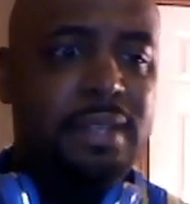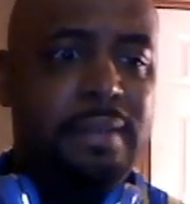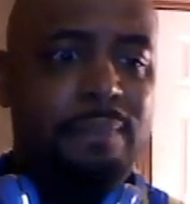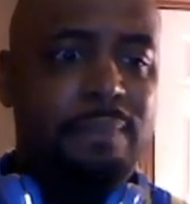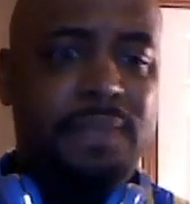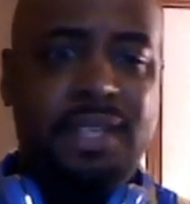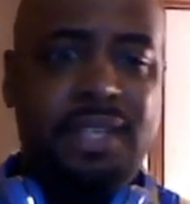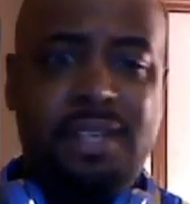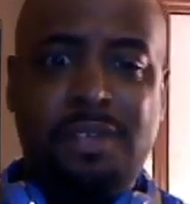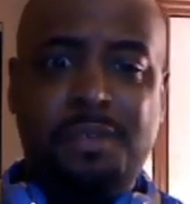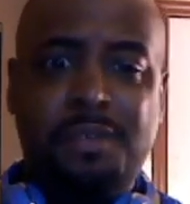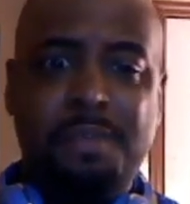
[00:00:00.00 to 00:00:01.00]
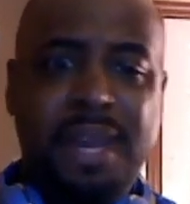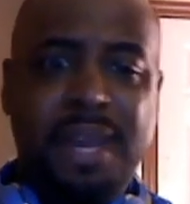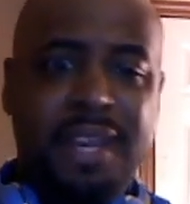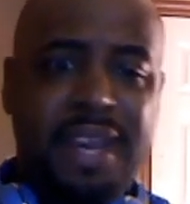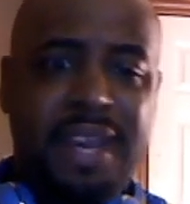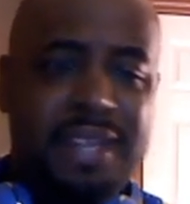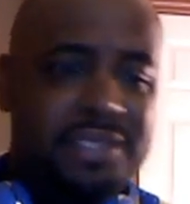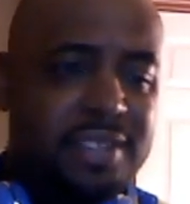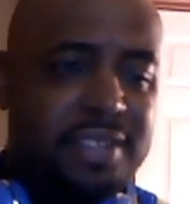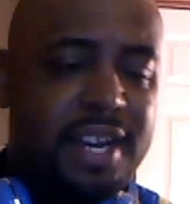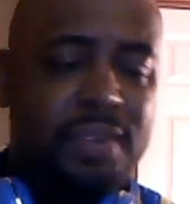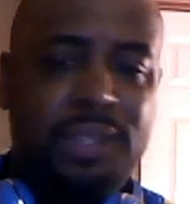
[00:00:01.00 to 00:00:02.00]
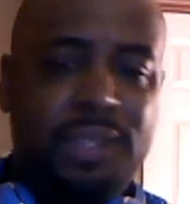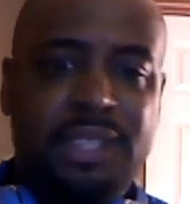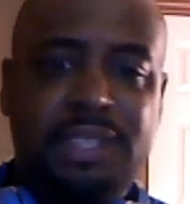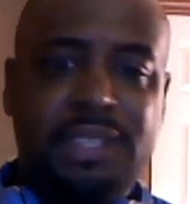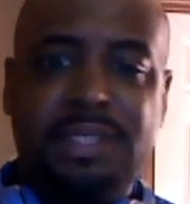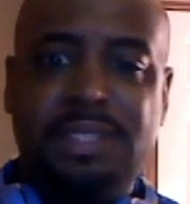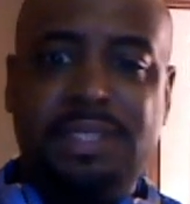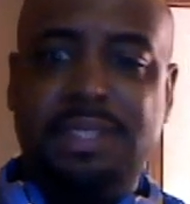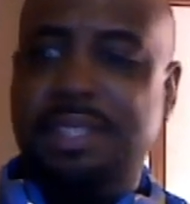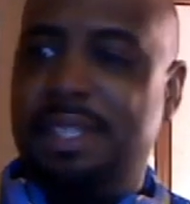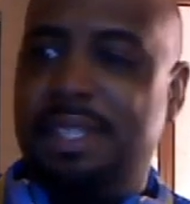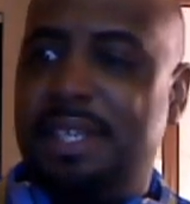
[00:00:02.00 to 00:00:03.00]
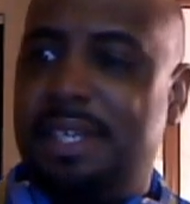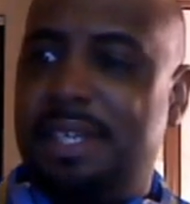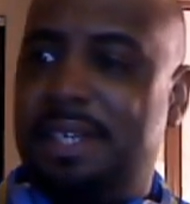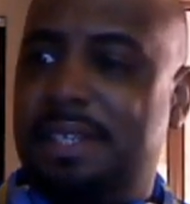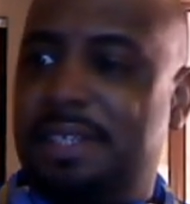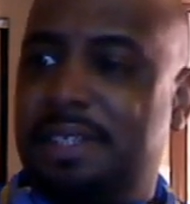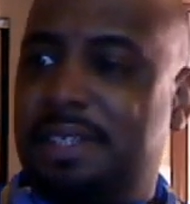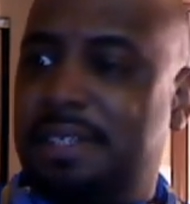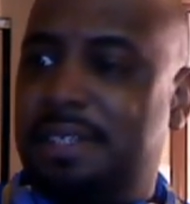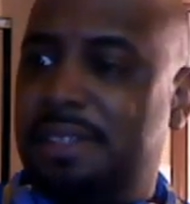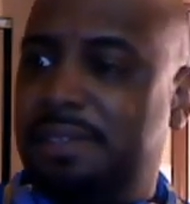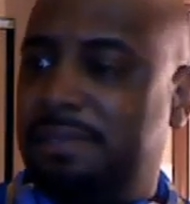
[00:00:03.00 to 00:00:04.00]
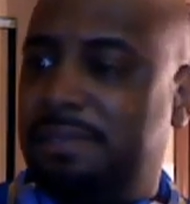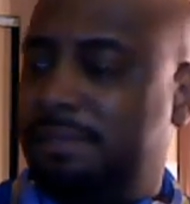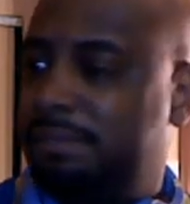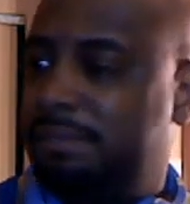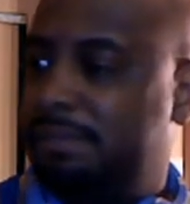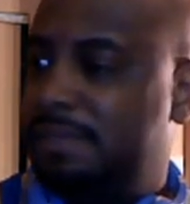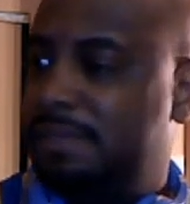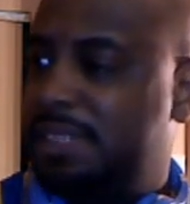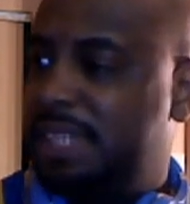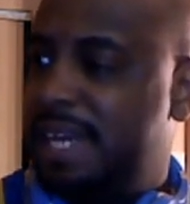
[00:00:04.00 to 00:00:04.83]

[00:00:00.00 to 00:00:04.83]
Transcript: I'm trying to think. Oh well, he ain't a big name, but just seeing some of the quarterbacks that got released.